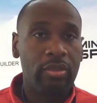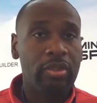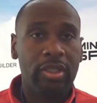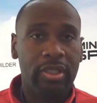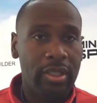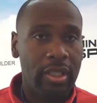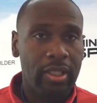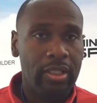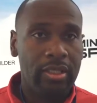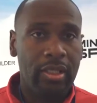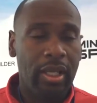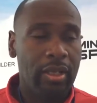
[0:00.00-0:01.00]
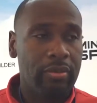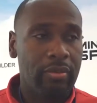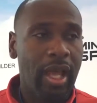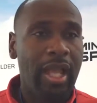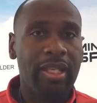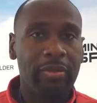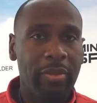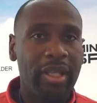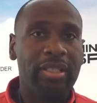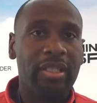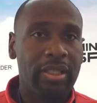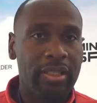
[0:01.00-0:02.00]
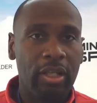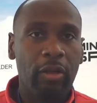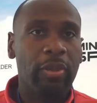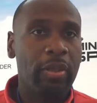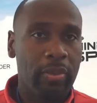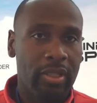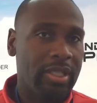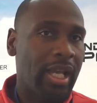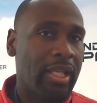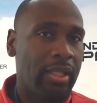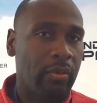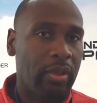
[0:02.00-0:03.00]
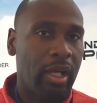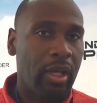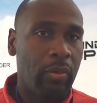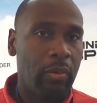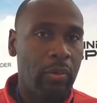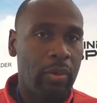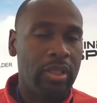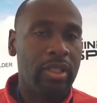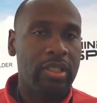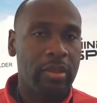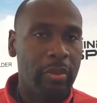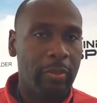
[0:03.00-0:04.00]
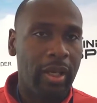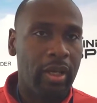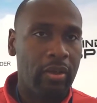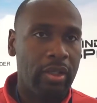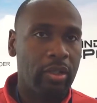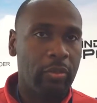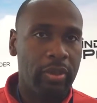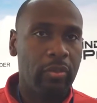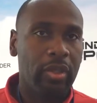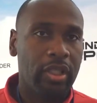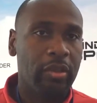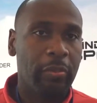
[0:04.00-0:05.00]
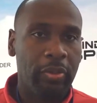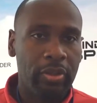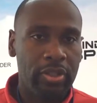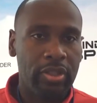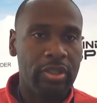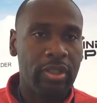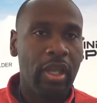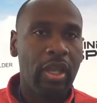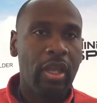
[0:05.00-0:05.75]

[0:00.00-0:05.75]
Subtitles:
useless things, that I can basically tell people exactly what it is I'm about, and they'll be willing to purchase